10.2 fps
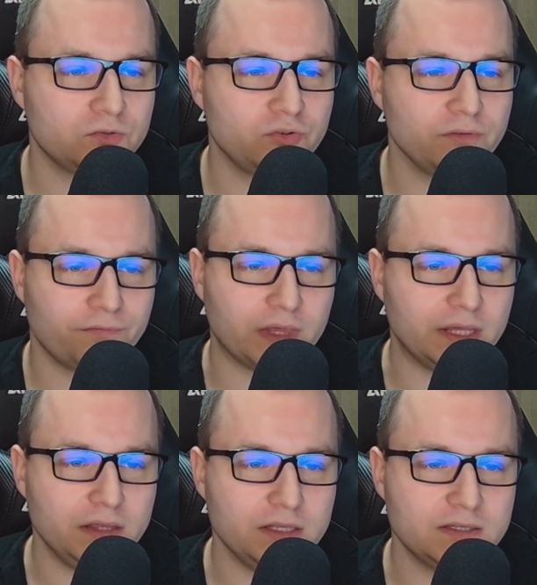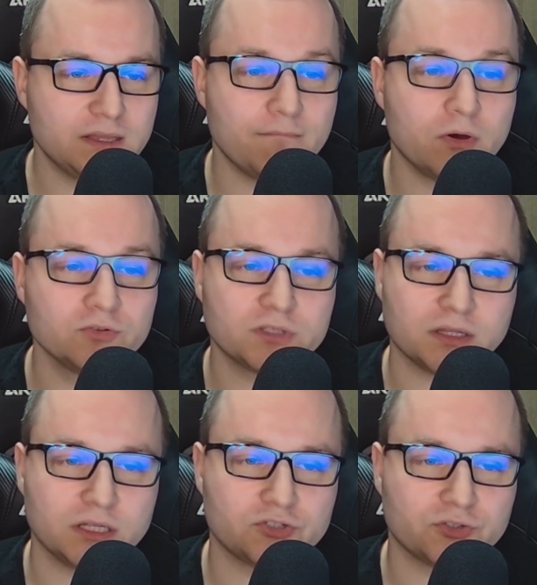do you think needs the most
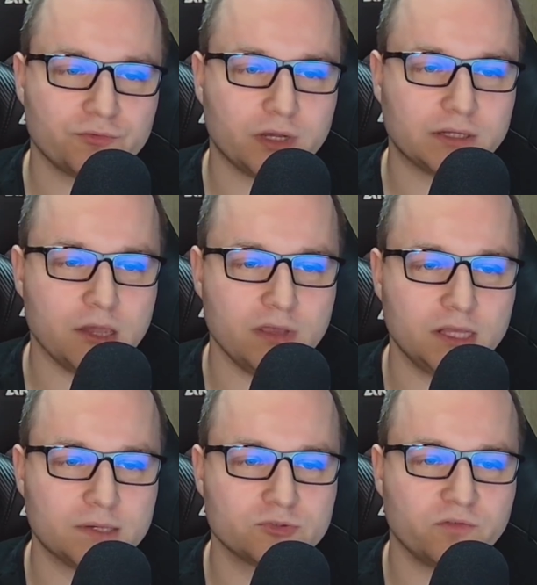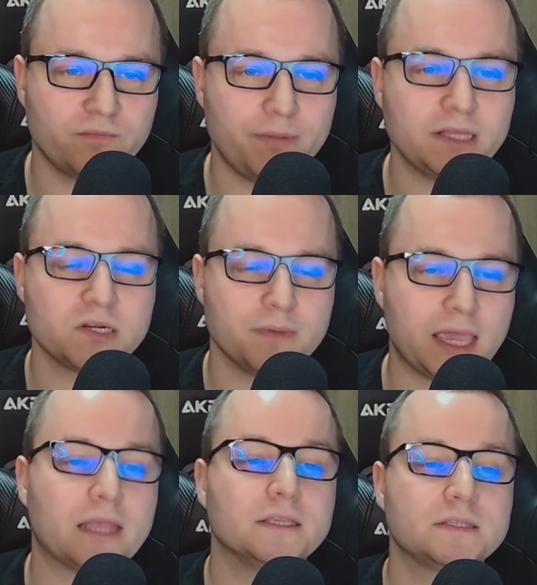attention right now in terms of better
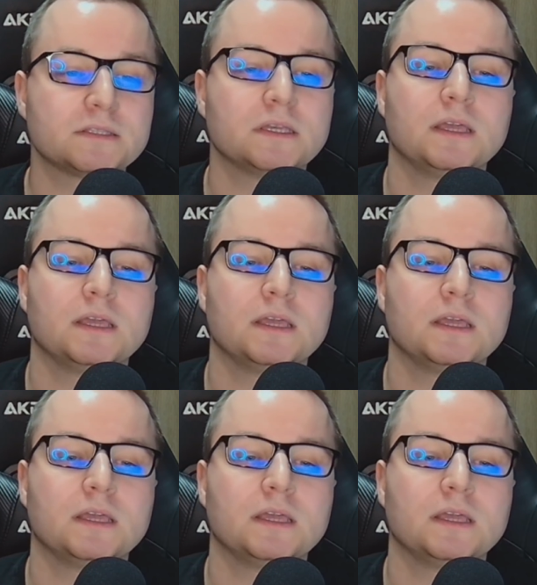mechanics?